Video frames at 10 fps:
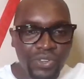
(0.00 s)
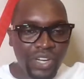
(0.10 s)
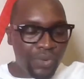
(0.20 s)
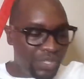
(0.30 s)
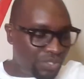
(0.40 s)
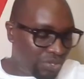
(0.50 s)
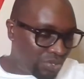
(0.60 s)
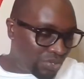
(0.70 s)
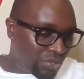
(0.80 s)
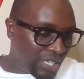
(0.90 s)
You know, I went
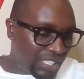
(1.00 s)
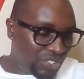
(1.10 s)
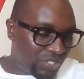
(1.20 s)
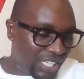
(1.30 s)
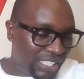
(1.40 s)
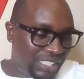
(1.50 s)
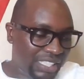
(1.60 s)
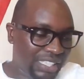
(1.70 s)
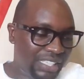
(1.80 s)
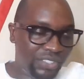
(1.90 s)
to a
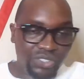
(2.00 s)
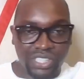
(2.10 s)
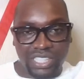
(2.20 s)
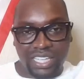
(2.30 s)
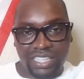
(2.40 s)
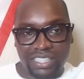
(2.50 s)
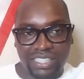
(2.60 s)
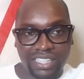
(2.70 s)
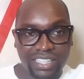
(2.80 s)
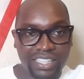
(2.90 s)
restaurant today,
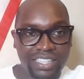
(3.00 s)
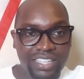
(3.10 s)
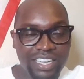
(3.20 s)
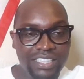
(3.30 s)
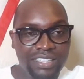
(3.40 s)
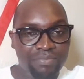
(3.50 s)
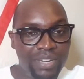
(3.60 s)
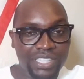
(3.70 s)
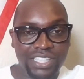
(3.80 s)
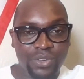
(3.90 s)
and the
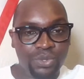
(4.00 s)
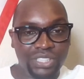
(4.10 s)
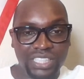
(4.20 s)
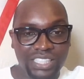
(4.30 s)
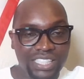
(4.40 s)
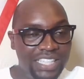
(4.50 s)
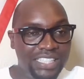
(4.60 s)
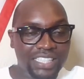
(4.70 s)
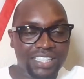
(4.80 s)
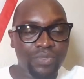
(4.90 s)
manager was
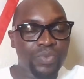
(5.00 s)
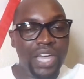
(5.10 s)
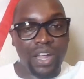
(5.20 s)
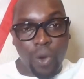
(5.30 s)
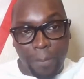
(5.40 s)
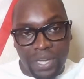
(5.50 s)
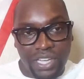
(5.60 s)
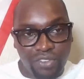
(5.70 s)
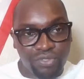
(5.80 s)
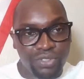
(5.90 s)
excited. We are
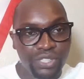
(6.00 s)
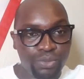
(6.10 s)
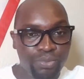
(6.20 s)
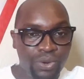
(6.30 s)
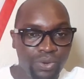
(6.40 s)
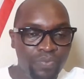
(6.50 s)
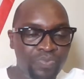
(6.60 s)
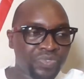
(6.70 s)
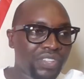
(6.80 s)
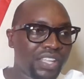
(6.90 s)
opening fully tomorrow.
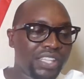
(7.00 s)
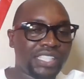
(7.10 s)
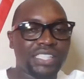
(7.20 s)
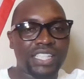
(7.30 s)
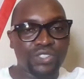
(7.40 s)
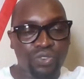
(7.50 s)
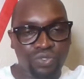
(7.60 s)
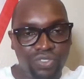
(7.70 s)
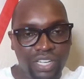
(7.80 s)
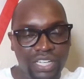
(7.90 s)
The state
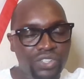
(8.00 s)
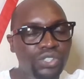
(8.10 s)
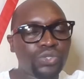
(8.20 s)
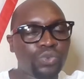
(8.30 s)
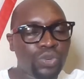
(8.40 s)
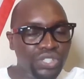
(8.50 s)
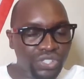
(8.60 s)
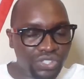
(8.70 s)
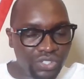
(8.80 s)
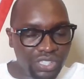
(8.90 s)
of not
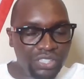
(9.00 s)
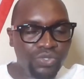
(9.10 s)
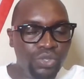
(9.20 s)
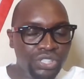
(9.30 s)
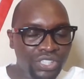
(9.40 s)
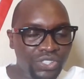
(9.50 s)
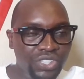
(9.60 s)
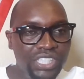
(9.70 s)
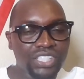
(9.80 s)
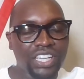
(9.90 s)
Washington.
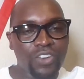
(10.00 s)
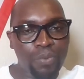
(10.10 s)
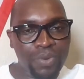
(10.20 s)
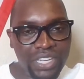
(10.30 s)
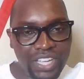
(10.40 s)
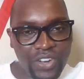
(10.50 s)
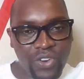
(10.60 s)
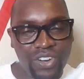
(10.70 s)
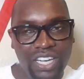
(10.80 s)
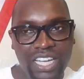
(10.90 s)
Washington is
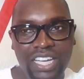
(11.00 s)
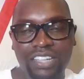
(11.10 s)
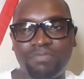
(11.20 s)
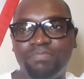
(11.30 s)
reopening on